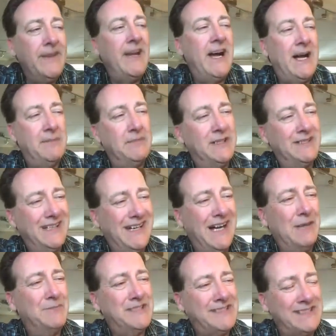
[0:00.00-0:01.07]

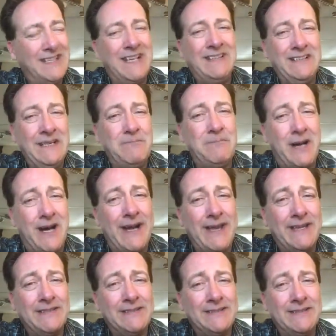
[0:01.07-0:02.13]
I'm slightly
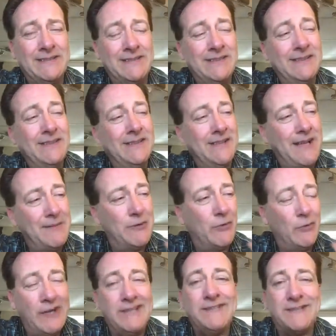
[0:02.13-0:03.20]
biased. I'm a
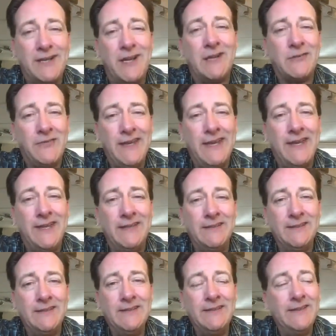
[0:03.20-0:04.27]
Red Sox fan.
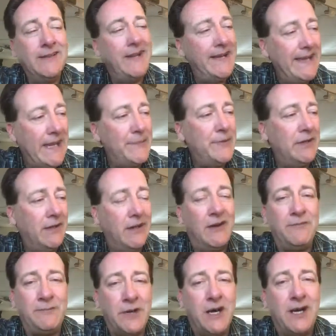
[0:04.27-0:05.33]
I happen to
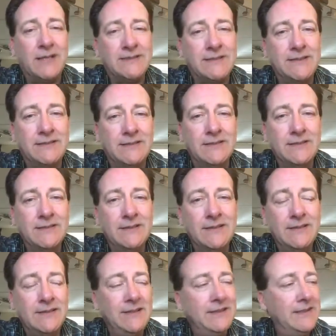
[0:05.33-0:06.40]
love Boston.
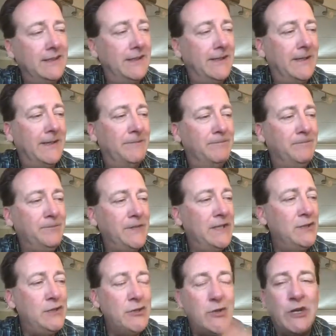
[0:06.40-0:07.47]

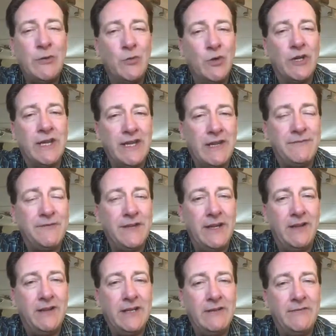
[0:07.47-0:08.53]
Enjoyed working at
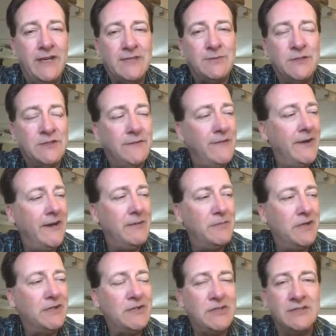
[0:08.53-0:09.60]
Fidelity Investments very
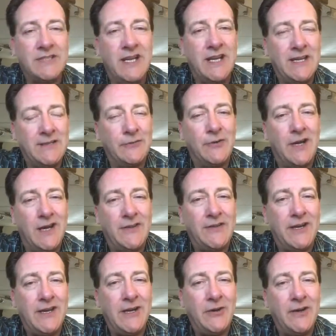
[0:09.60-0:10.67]
much, designing the Roth
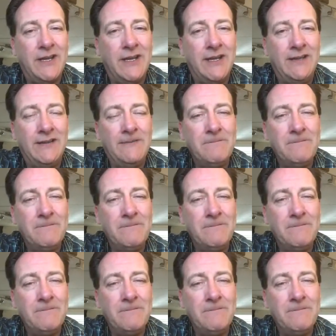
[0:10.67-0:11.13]
IRA